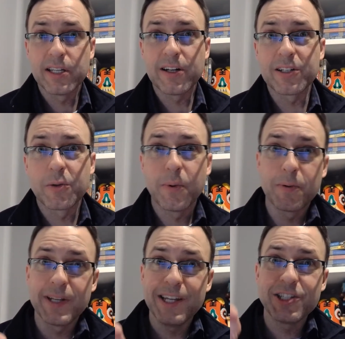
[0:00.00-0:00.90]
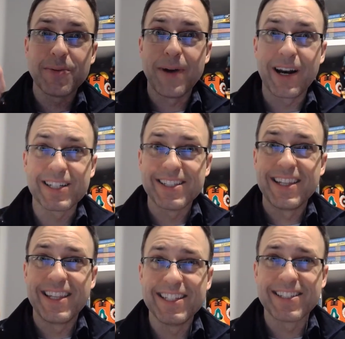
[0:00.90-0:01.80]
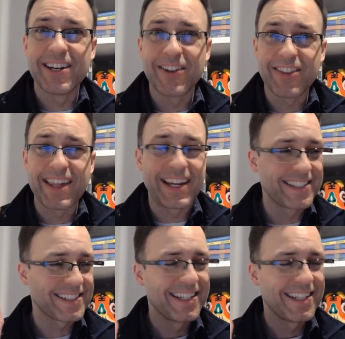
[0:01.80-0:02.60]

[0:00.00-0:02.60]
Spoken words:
called quotation marks. These little things.